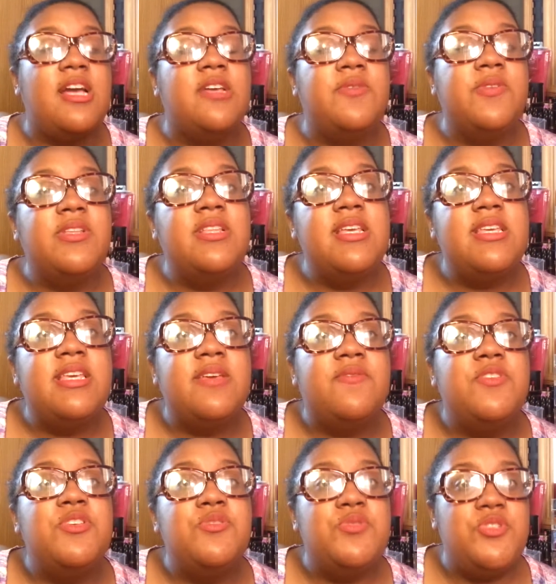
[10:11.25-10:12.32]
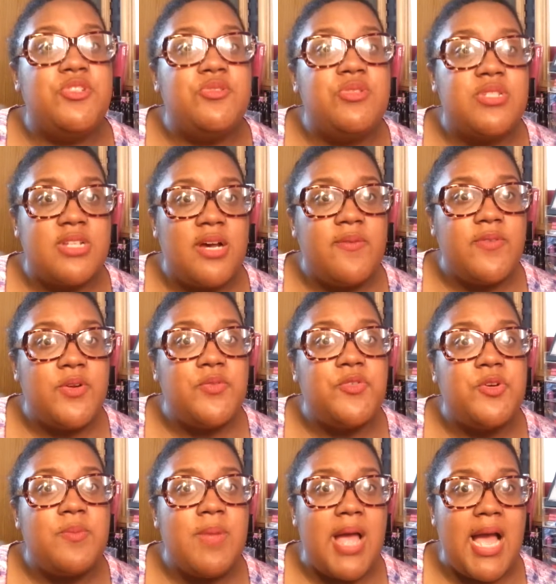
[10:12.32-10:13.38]
I feel like if you do suffer
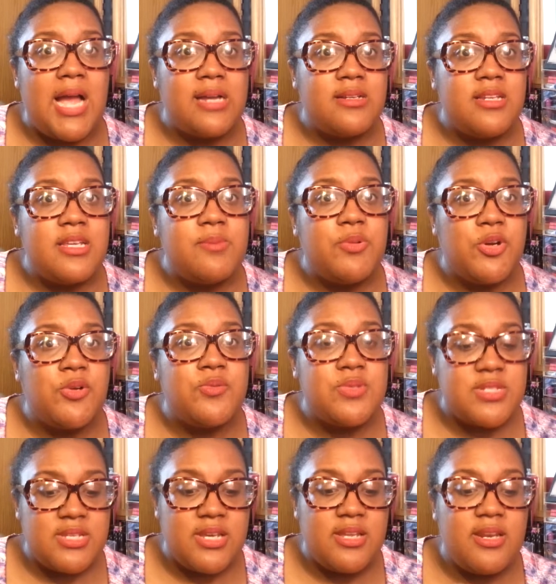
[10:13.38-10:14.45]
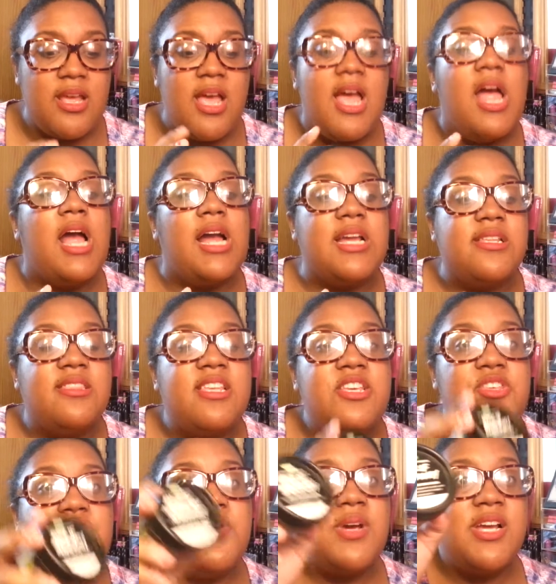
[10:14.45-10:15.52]
from acne-prone skin, I
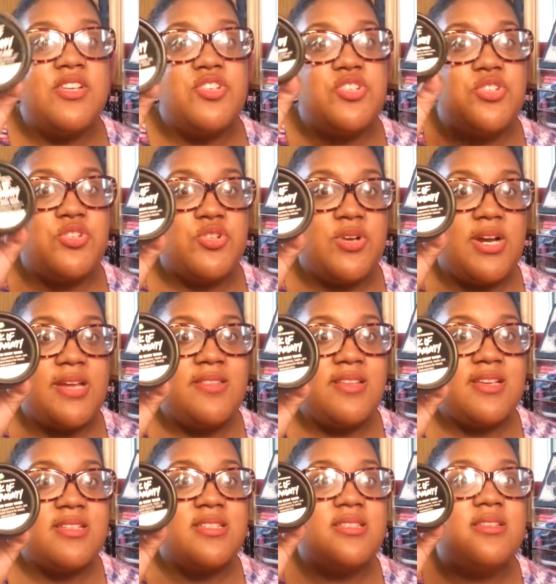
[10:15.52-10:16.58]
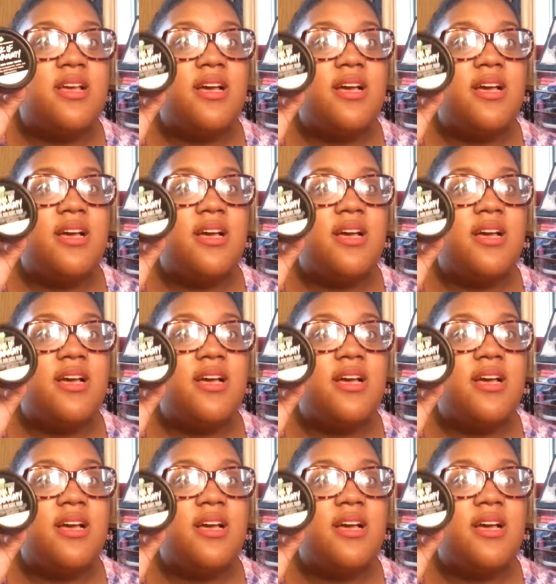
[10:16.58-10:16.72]
think you guys should try this.